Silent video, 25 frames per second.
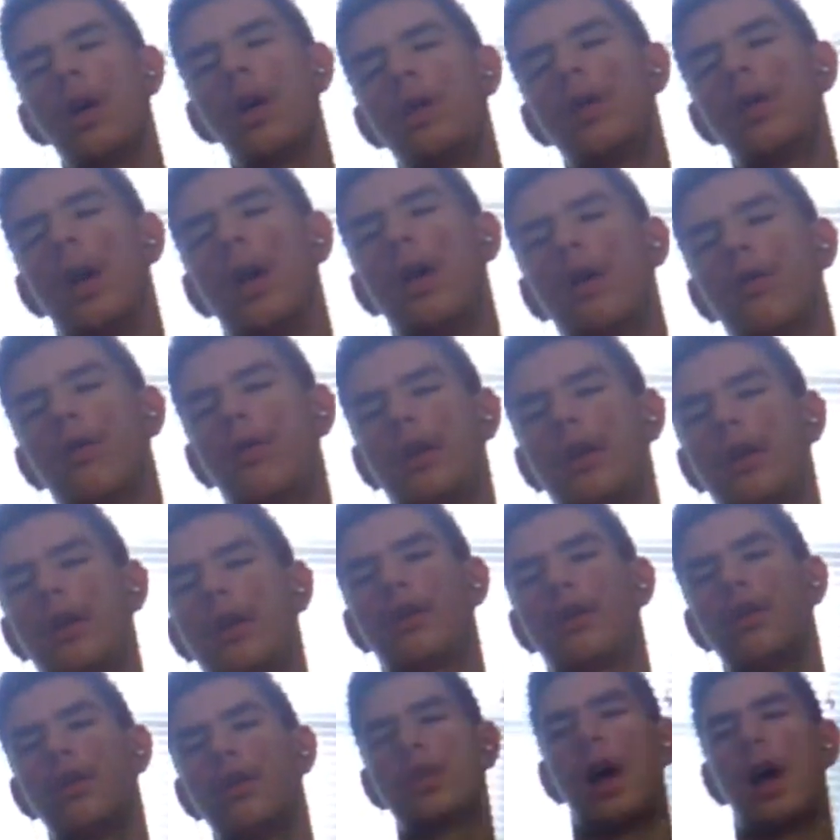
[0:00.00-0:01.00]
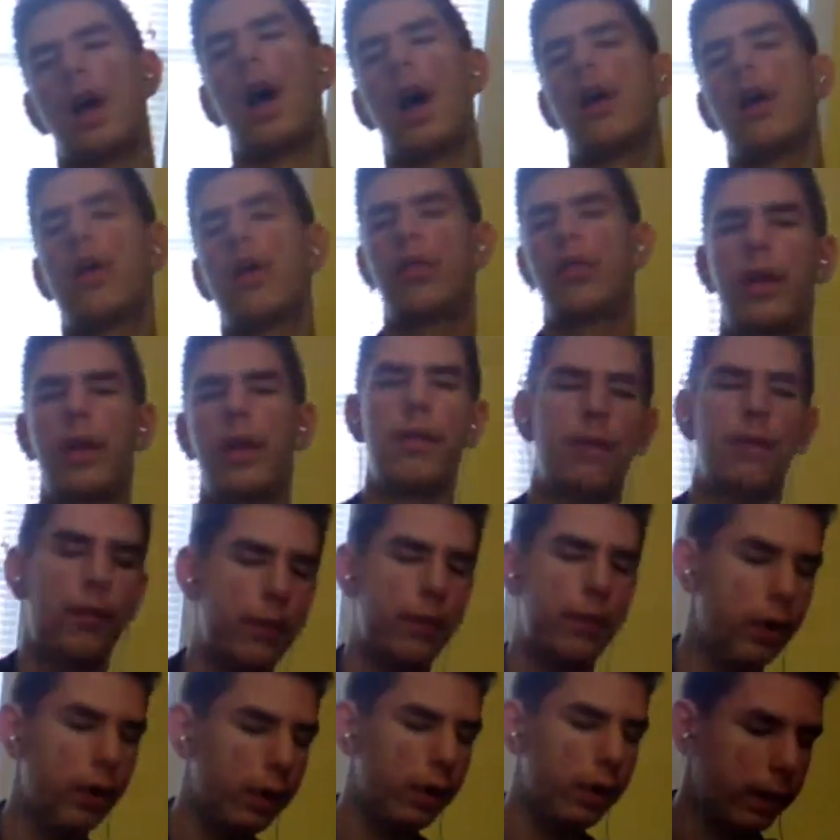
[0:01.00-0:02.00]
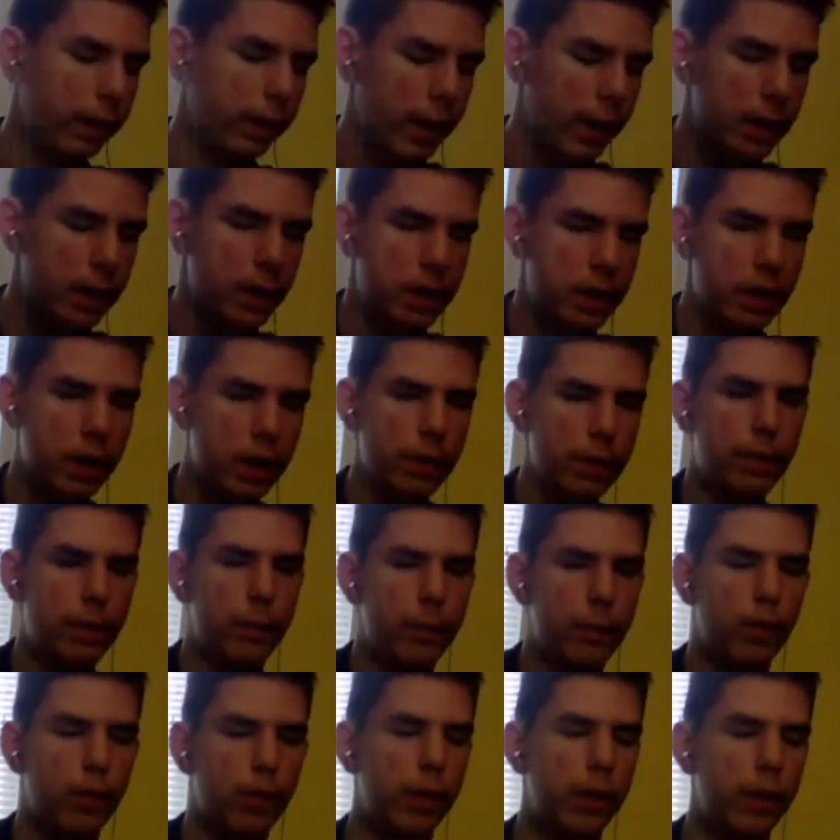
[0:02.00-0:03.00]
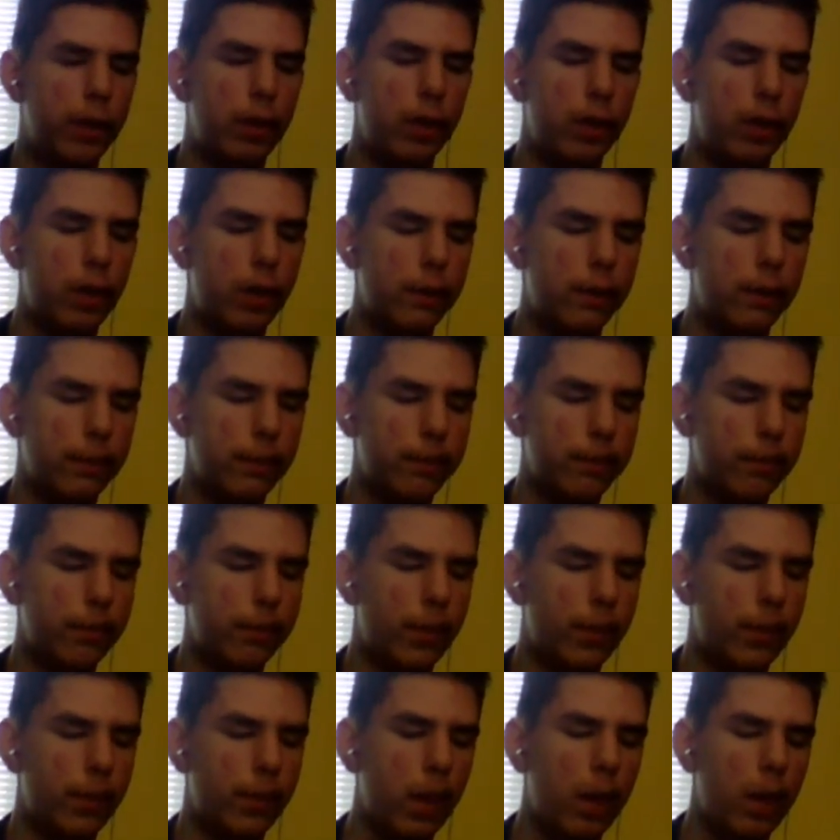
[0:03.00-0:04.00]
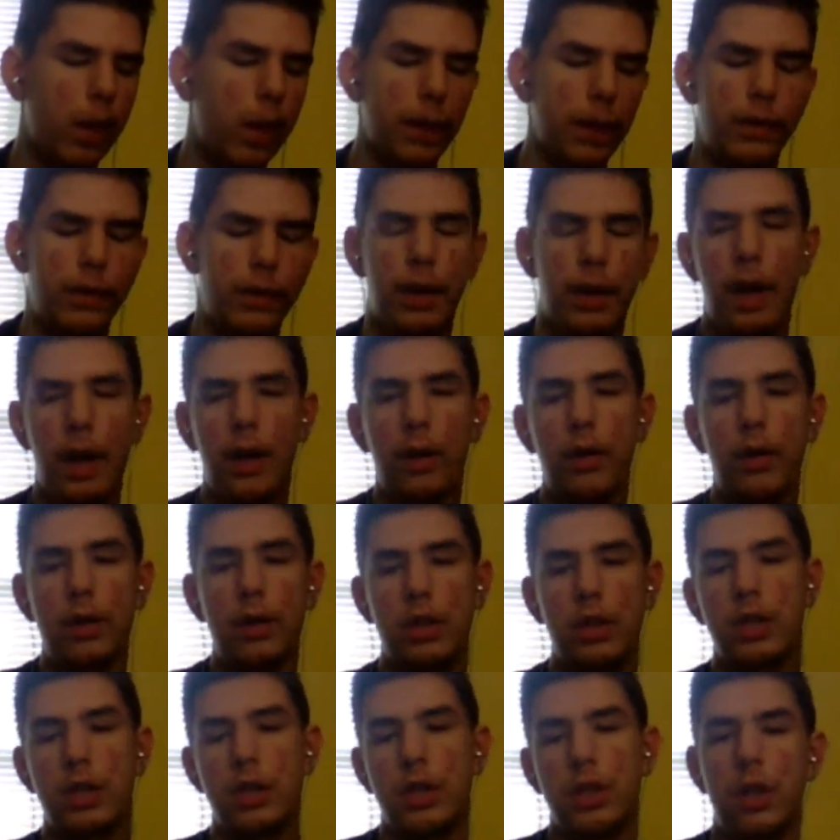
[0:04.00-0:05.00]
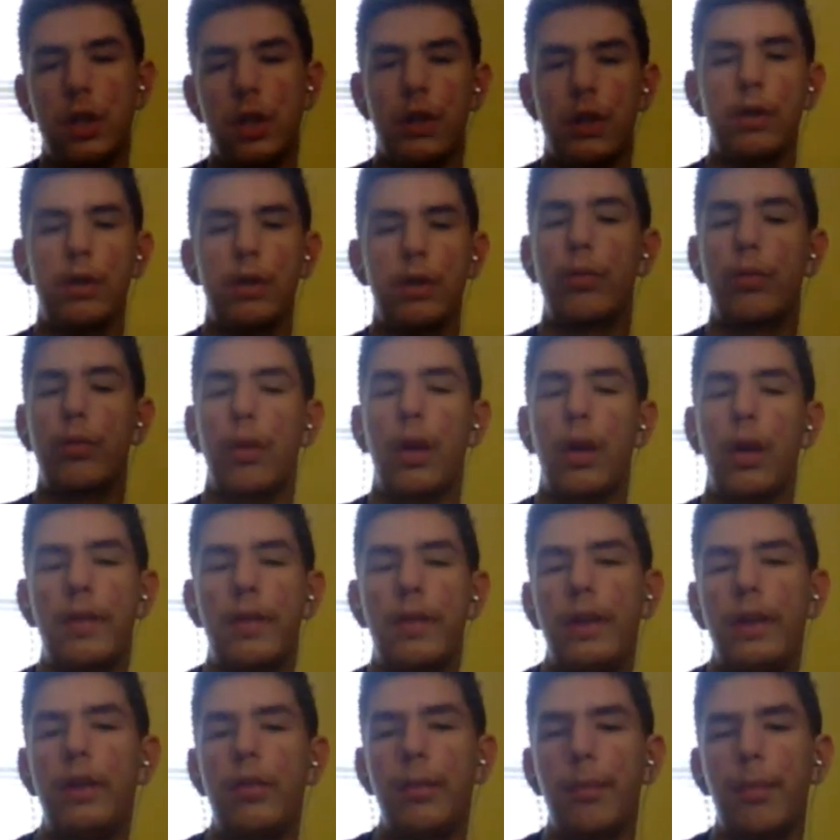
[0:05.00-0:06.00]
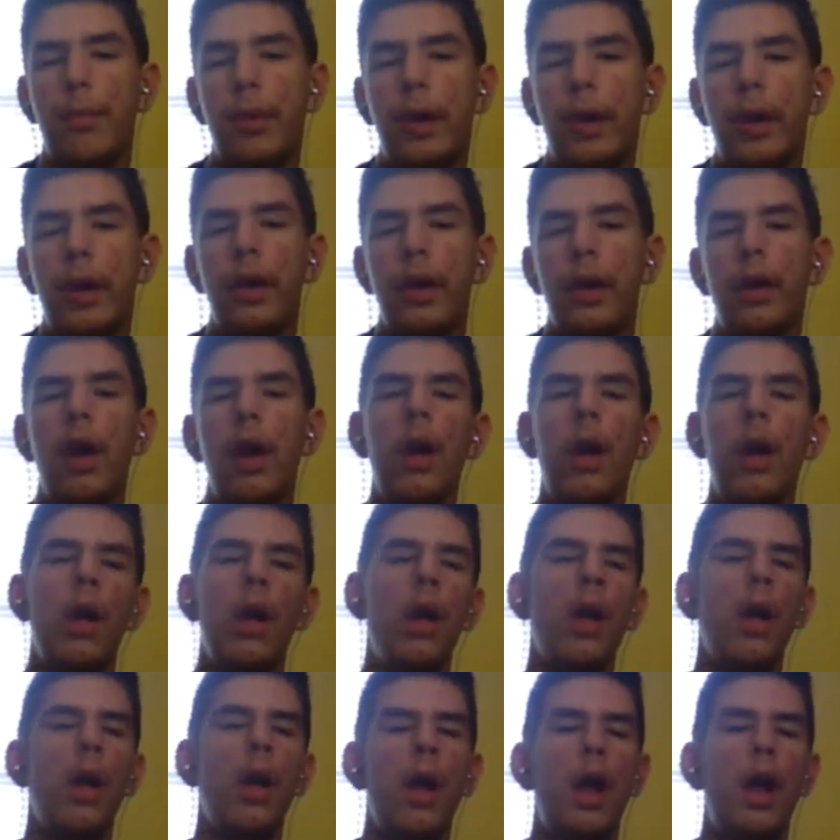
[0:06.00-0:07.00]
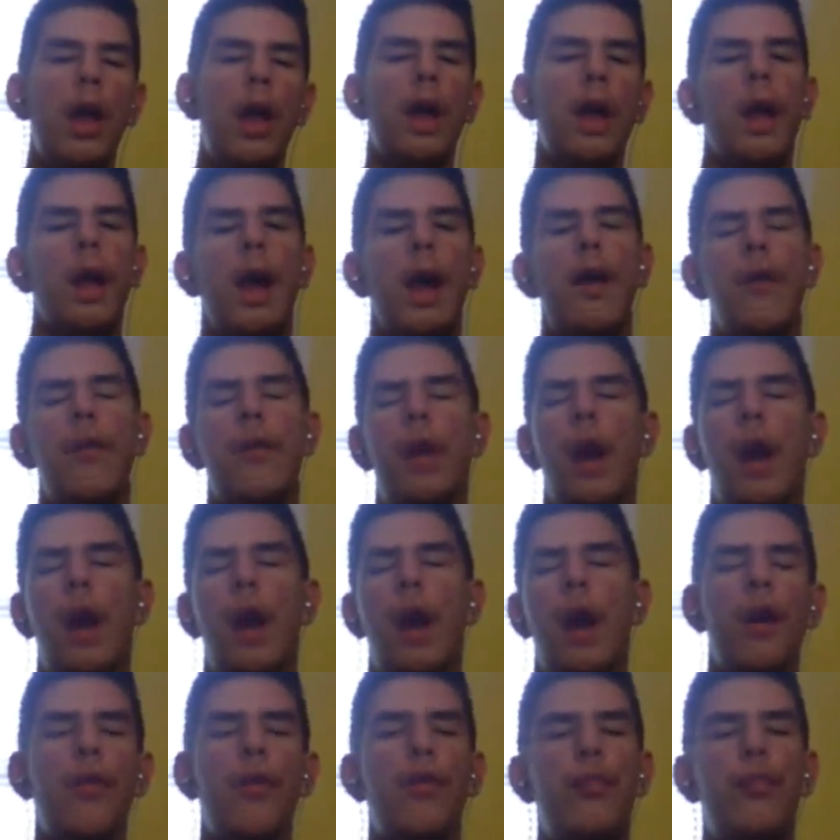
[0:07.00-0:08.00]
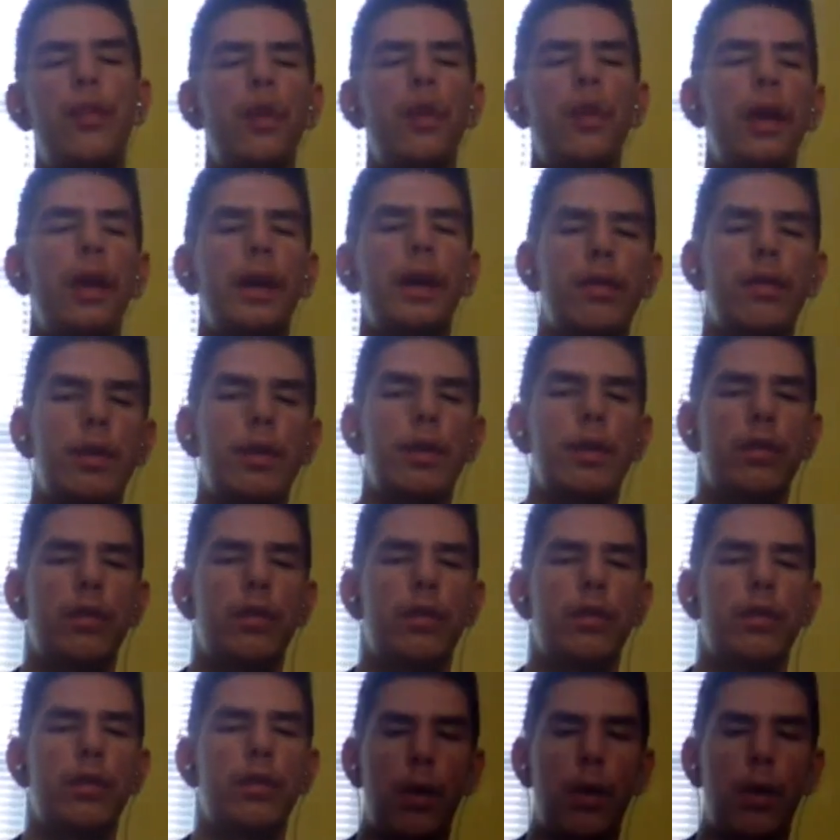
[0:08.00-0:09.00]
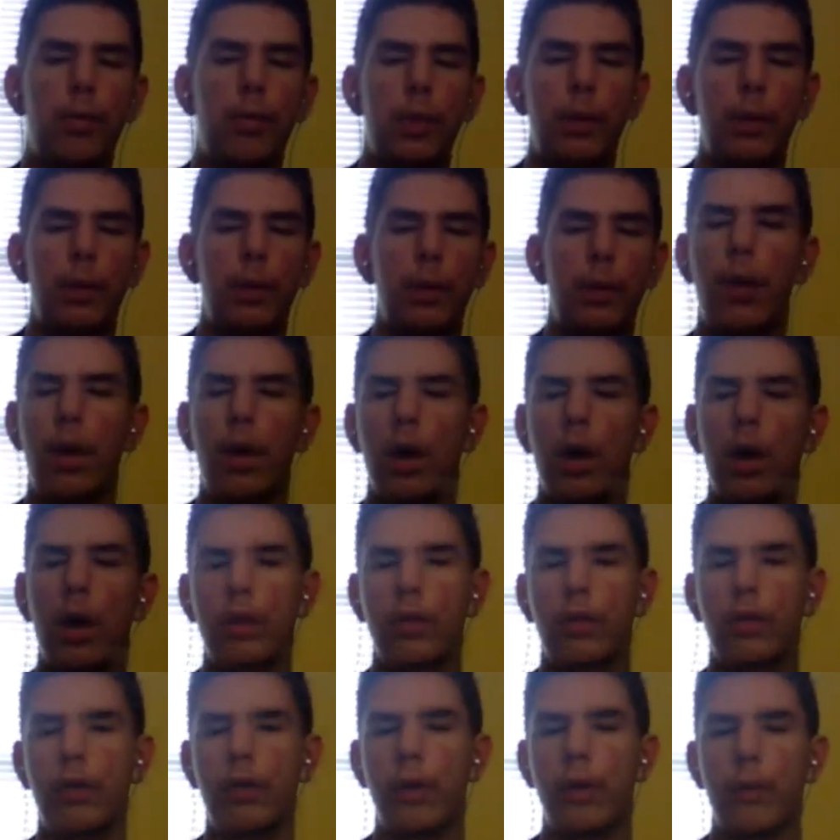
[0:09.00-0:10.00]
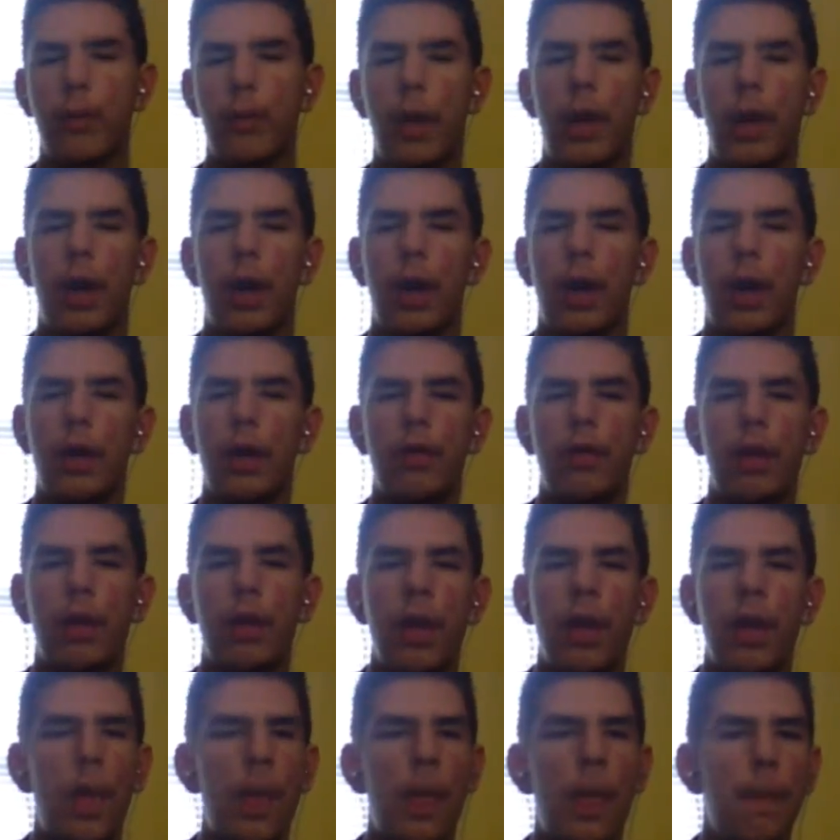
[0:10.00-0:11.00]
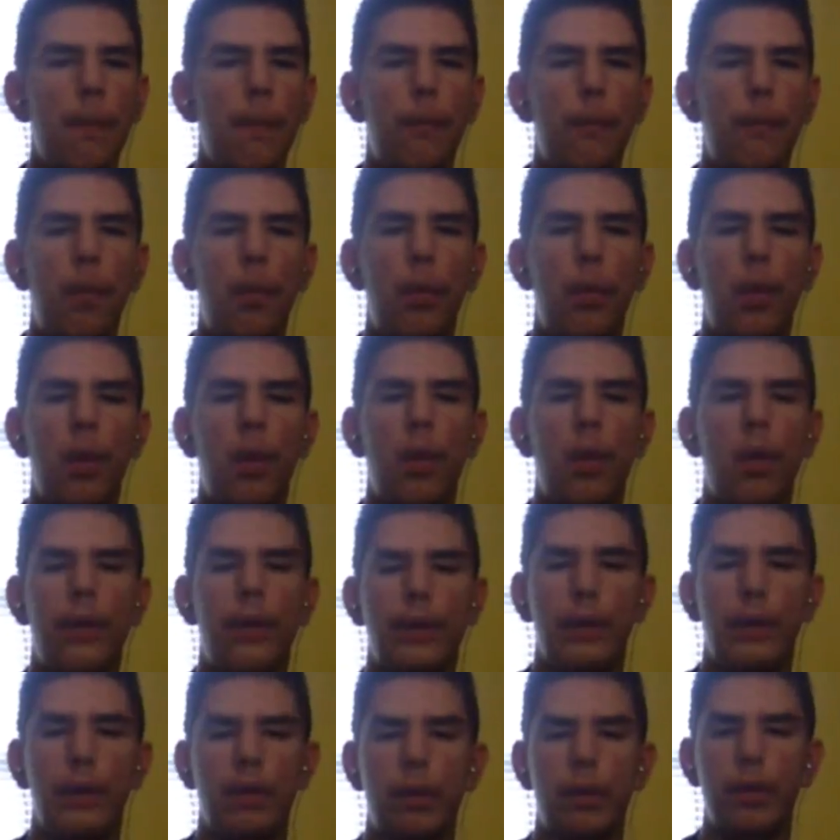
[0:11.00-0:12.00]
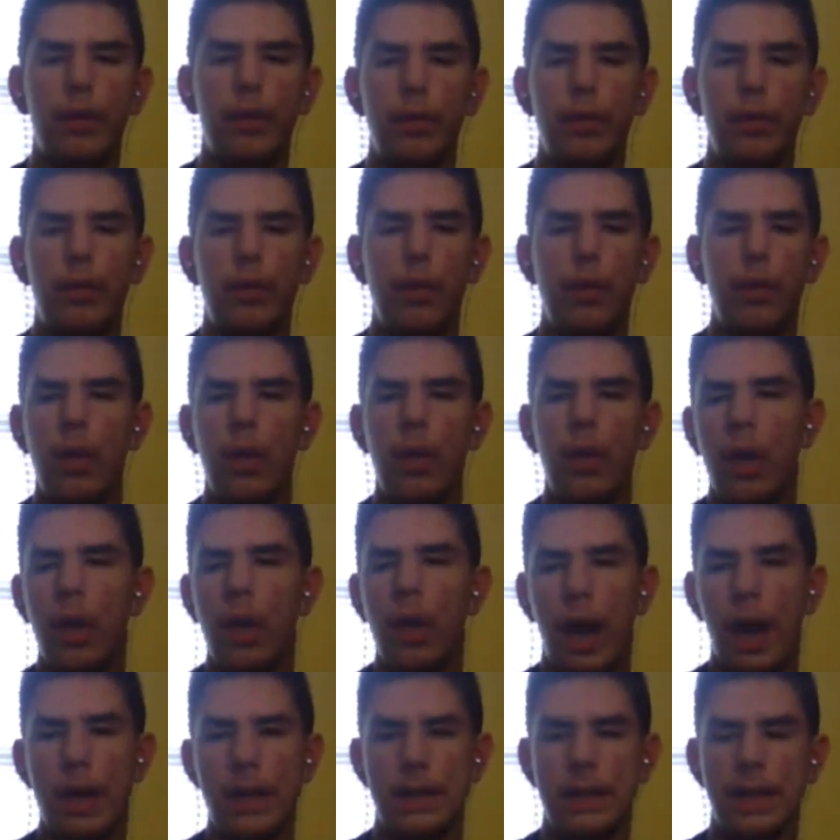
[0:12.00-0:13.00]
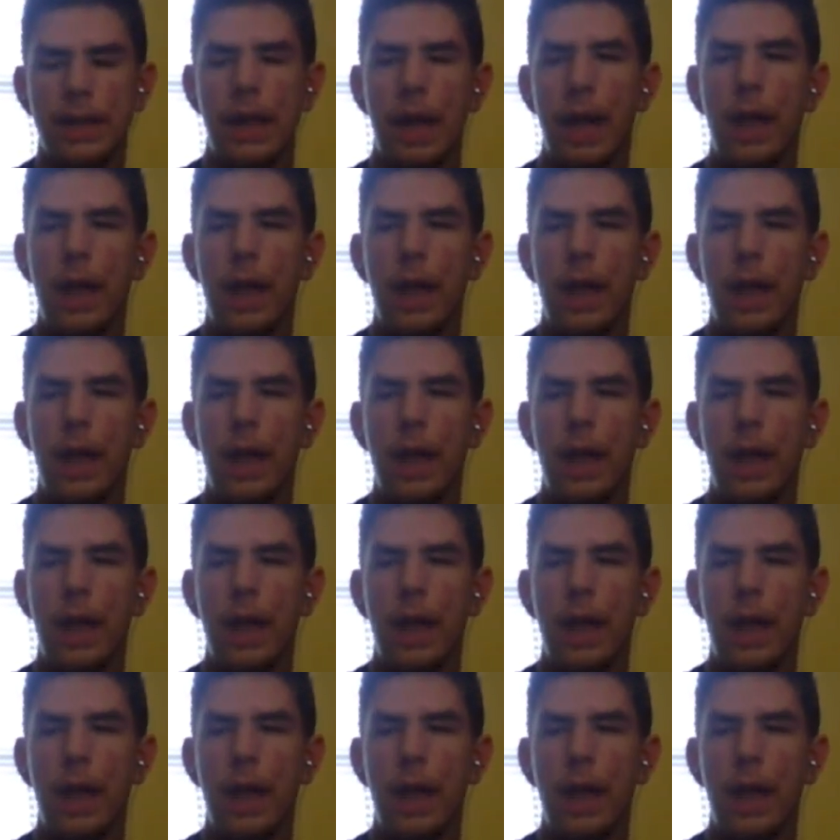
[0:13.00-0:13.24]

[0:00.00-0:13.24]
Now, Victor Cruz, I honestly have the feeling that he's going to be pretty good as an analyst because, he was a decent player. And I feel like everything's going to go pretty well, honestly, in my eyes, for Victor Cruz as an analyst.